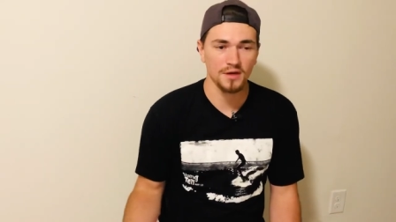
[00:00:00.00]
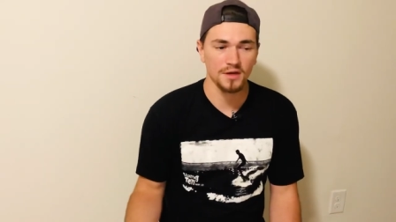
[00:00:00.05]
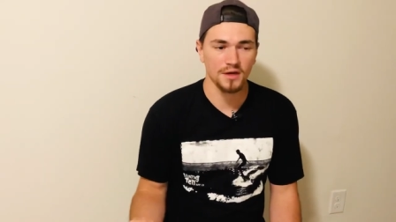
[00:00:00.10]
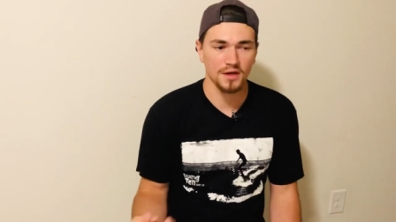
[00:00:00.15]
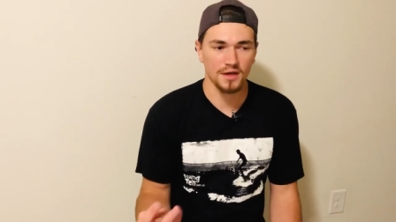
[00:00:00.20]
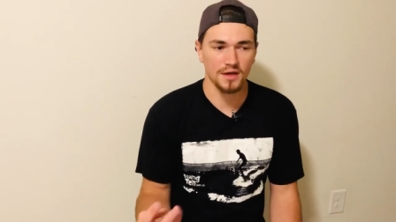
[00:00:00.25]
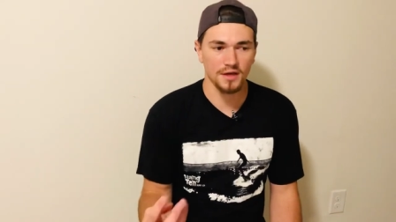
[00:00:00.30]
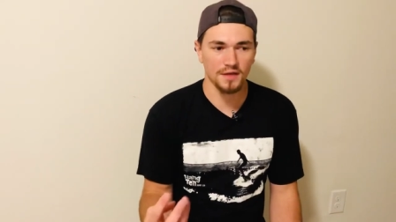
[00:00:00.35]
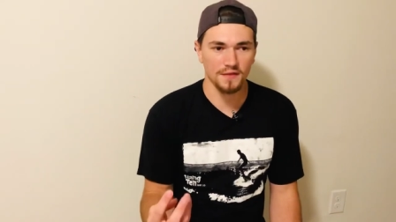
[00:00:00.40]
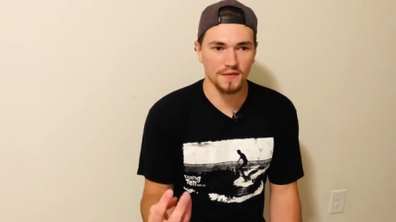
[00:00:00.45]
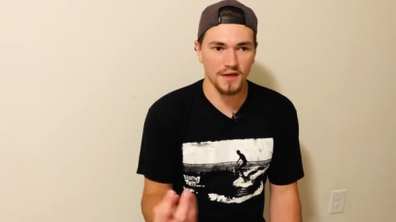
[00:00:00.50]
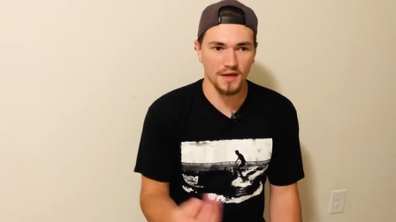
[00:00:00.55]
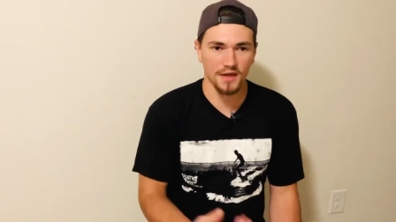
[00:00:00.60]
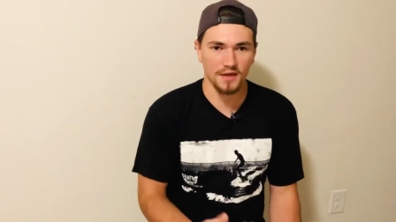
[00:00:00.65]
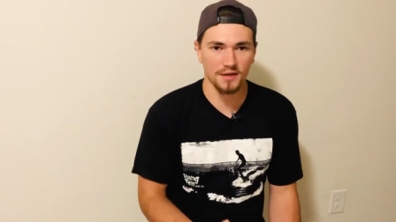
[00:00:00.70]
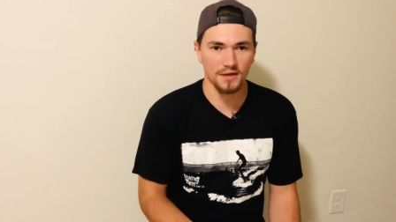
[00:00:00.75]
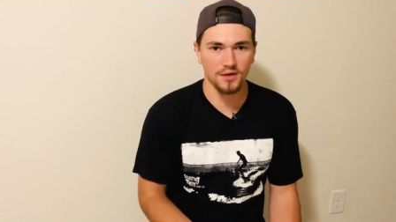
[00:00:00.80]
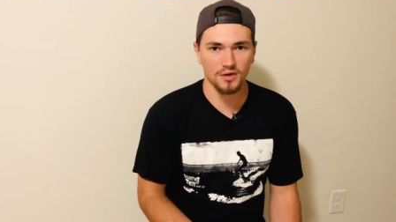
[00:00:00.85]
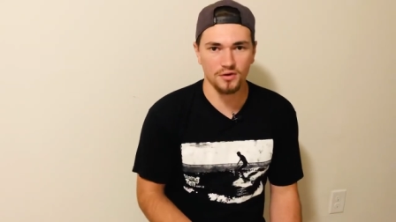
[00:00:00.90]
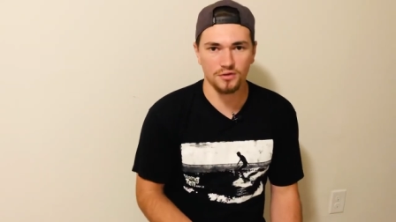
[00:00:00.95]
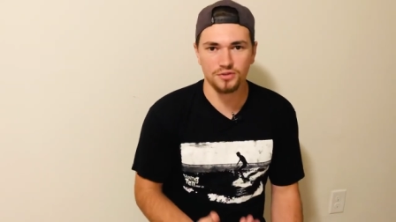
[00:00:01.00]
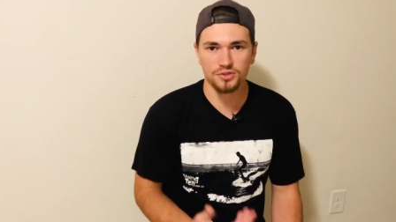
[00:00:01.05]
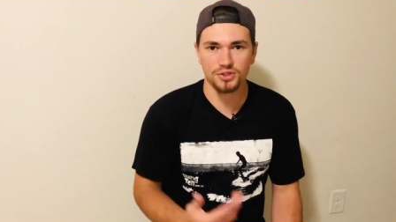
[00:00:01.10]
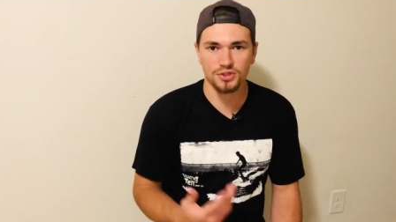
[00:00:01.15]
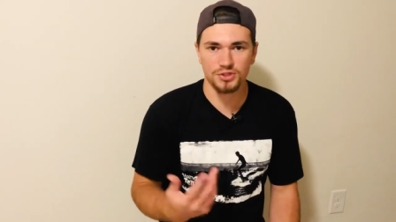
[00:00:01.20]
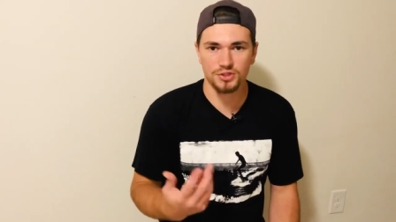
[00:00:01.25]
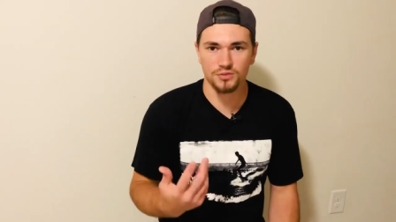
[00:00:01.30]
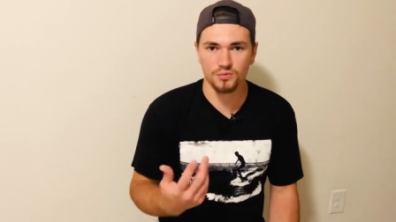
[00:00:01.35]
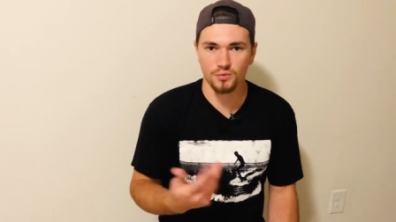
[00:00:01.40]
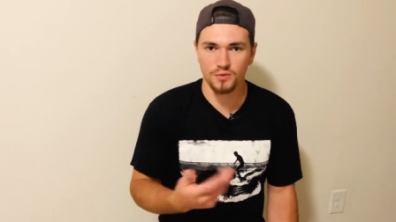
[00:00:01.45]
and the handout
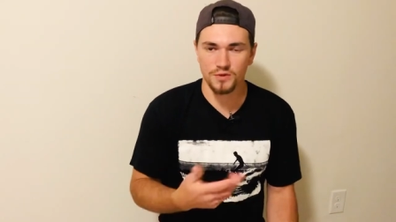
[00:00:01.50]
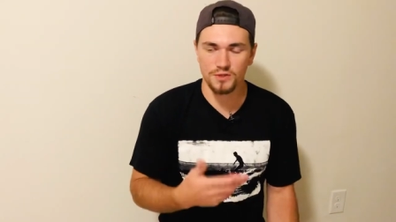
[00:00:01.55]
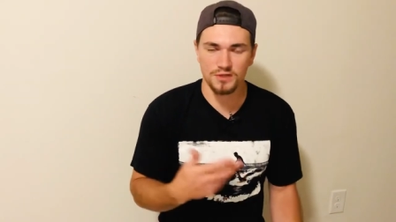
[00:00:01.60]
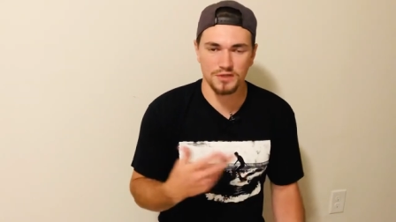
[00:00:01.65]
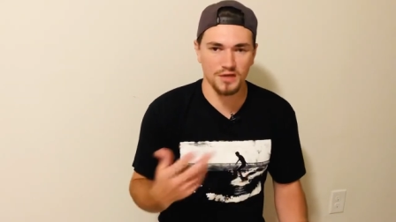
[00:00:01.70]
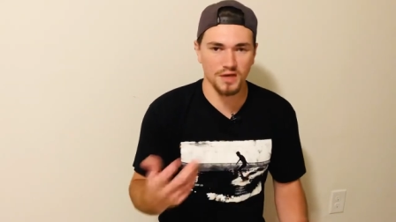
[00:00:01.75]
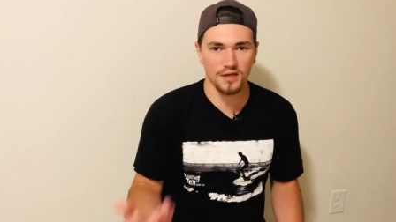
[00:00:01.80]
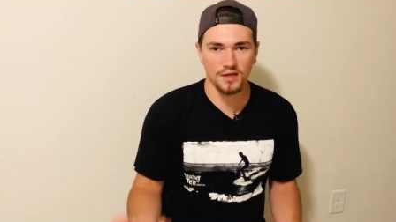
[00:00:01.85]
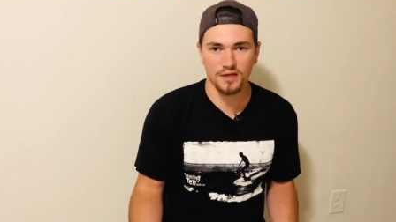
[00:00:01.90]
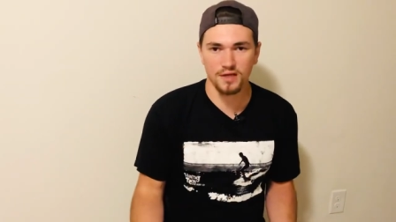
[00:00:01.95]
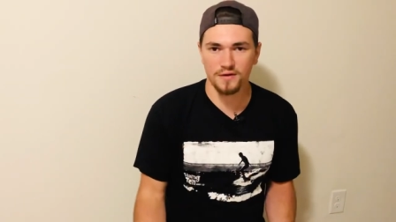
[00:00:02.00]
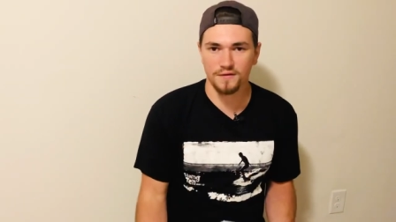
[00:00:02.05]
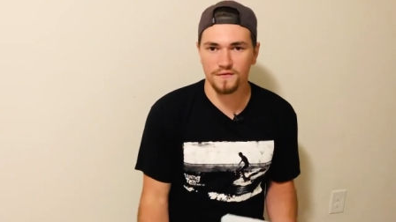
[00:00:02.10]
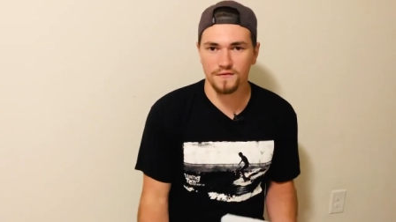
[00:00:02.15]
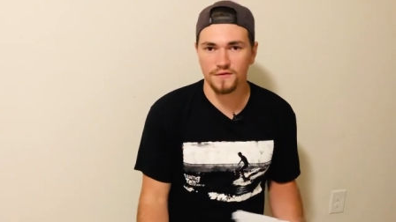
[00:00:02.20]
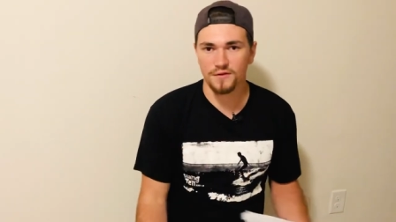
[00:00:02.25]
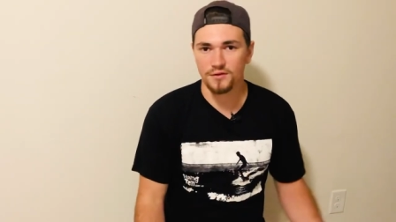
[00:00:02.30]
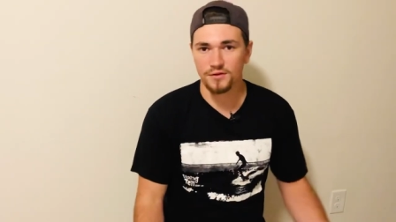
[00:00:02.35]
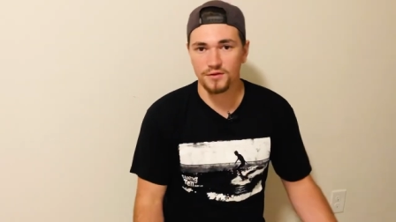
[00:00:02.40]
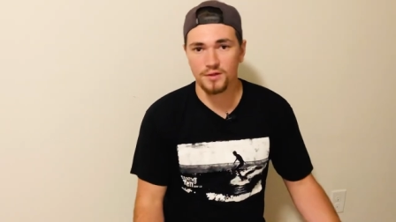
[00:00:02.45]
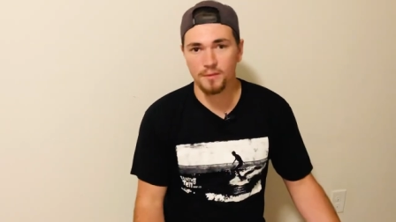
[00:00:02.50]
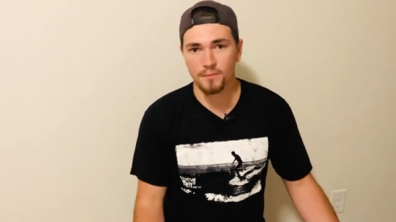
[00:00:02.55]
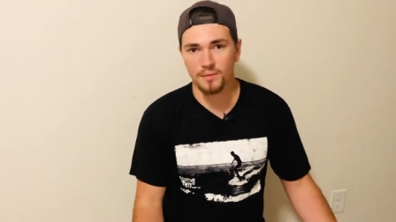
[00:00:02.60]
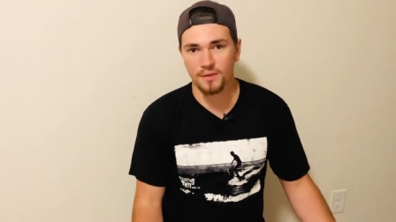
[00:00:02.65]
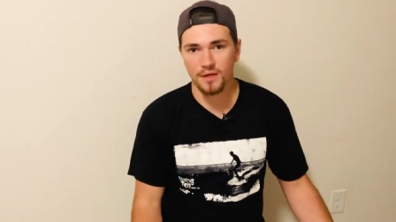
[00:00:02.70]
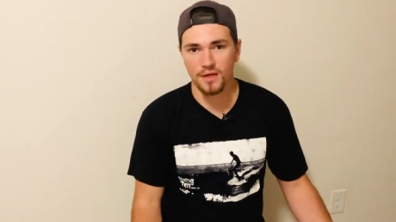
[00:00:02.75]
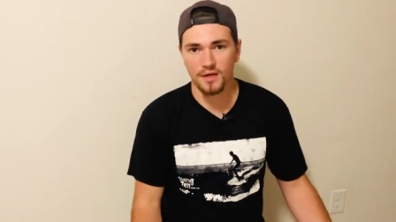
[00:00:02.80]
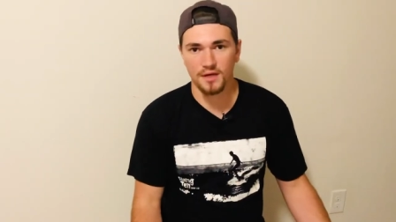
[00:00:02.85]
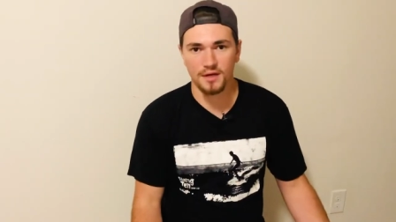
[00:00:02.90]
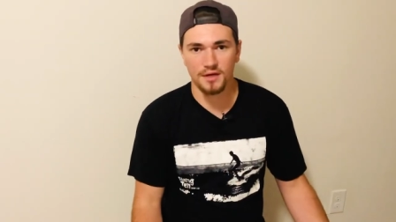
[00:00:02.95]
just was kind of like a fill in the
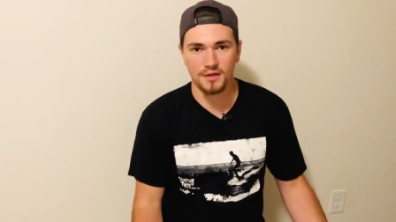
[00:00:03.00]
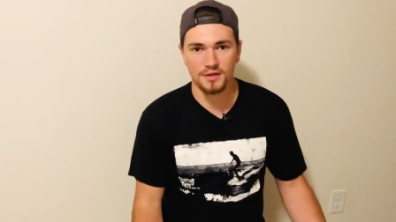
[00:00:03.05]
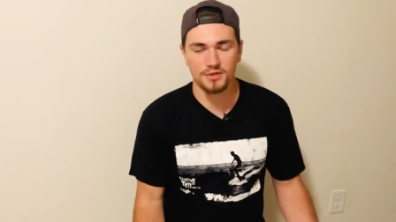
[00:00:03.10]
blank.